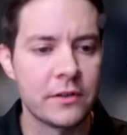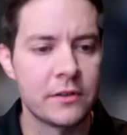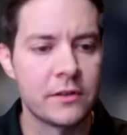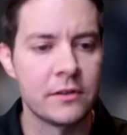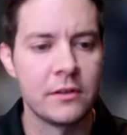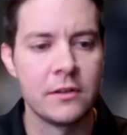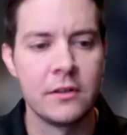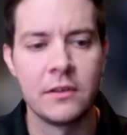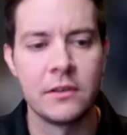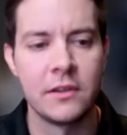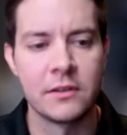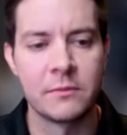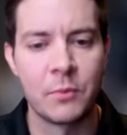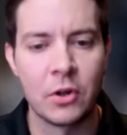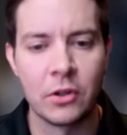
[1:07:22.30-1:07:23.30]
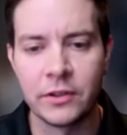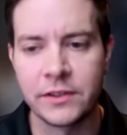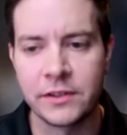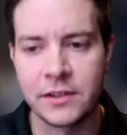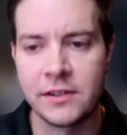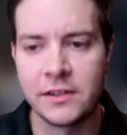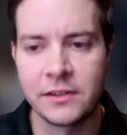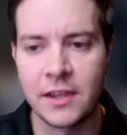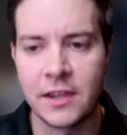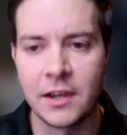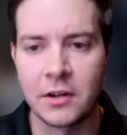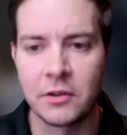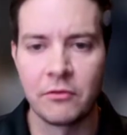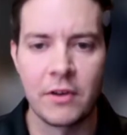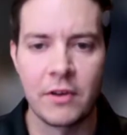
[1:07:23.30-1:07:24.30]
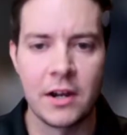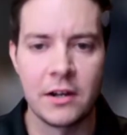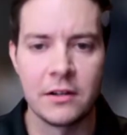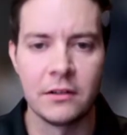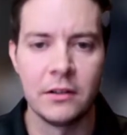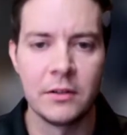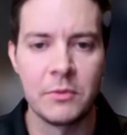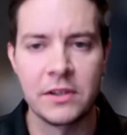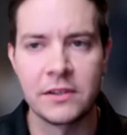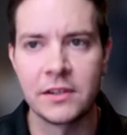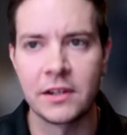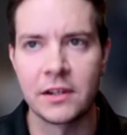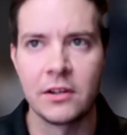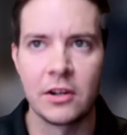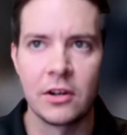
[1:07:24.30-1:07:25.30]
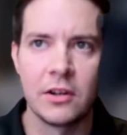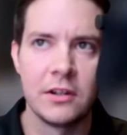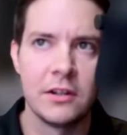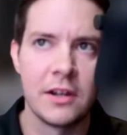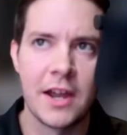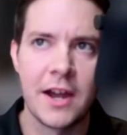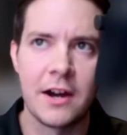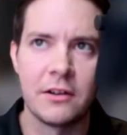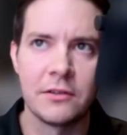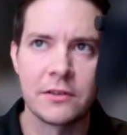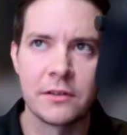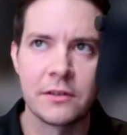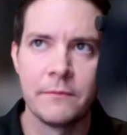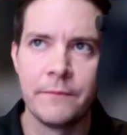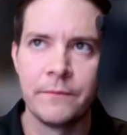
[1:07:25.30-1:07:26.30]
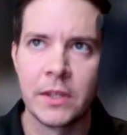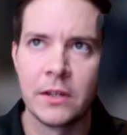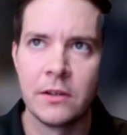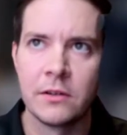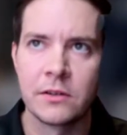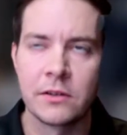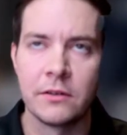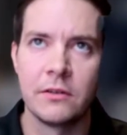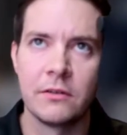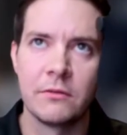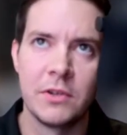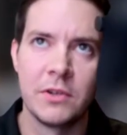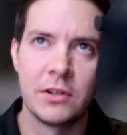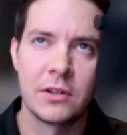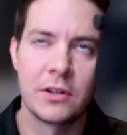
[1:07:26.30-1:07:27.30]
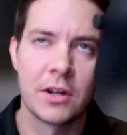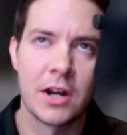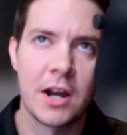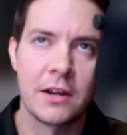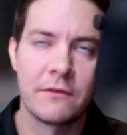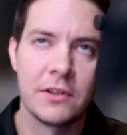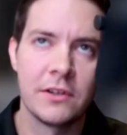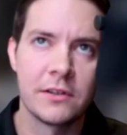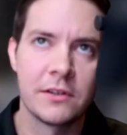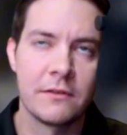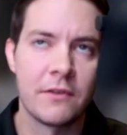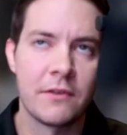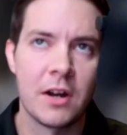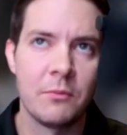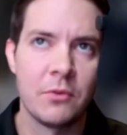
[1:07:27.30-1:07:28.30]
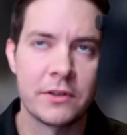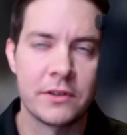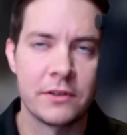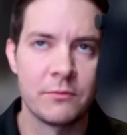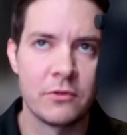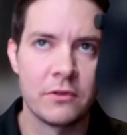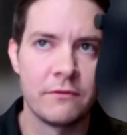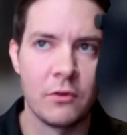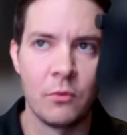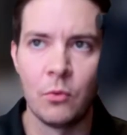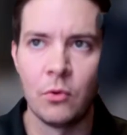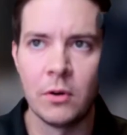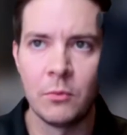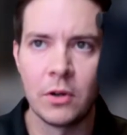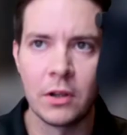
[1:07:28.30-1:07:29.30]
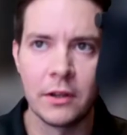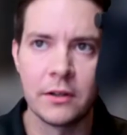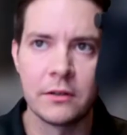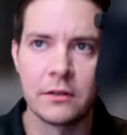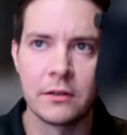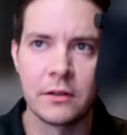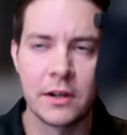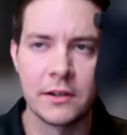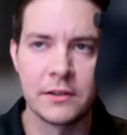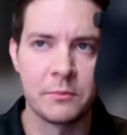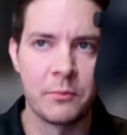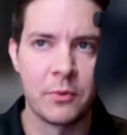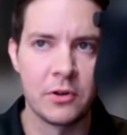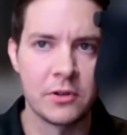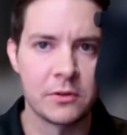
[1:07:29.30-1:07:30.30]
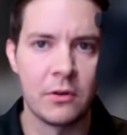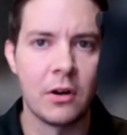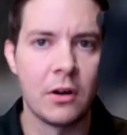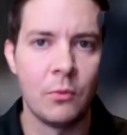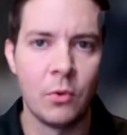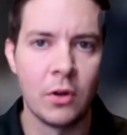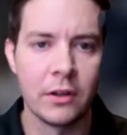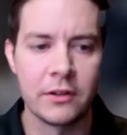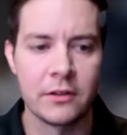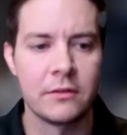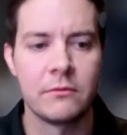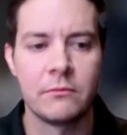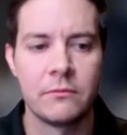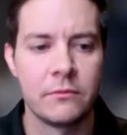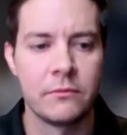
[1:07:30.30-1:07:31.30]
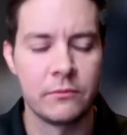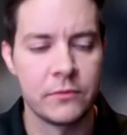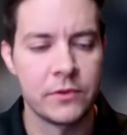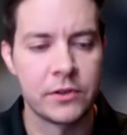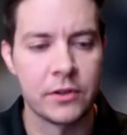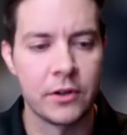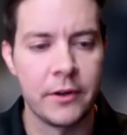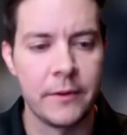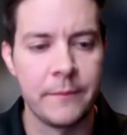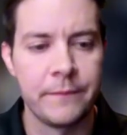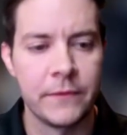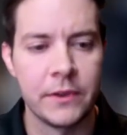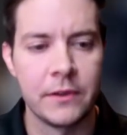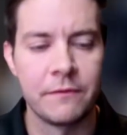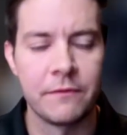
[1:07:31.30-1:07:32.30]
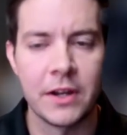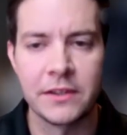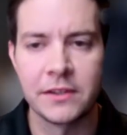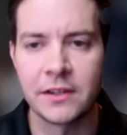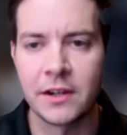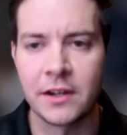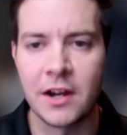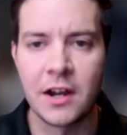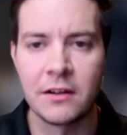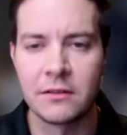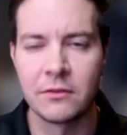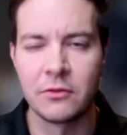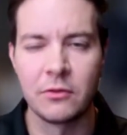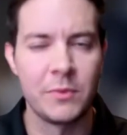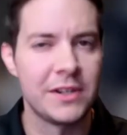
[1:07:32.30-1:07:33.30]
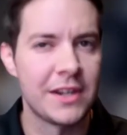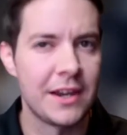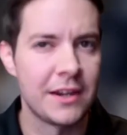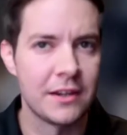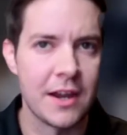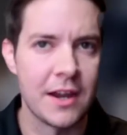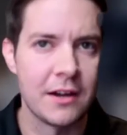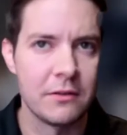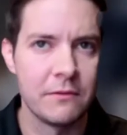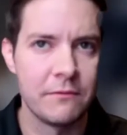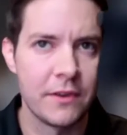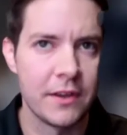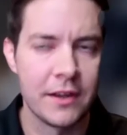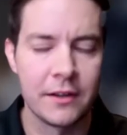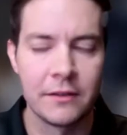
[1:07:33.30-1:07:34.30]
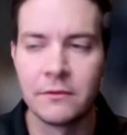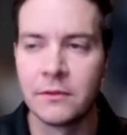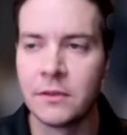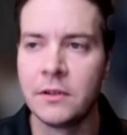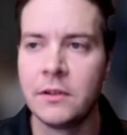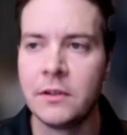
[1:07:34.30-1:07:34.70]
Fireblocks, there's policies there around limits that can go in and out. So you kind of consider Fireblocks as more of a warm wallet as opposed to a hot wallet. So the funds can't all be taken out of there.